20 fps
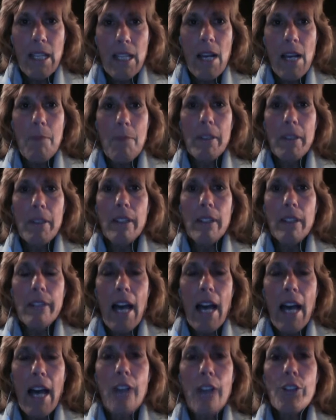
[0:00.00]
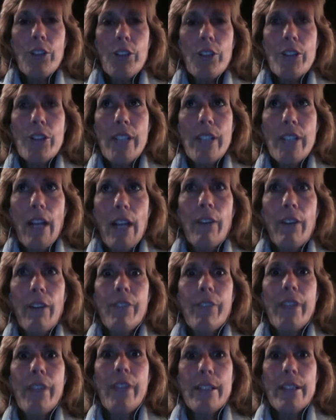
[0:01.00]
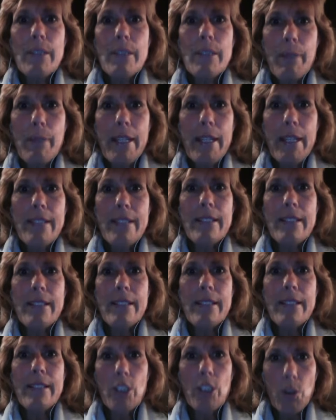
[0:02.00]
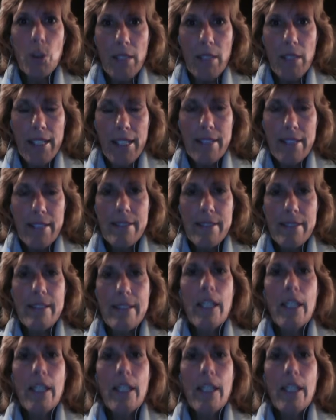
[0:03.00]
But allow yourself that space and grace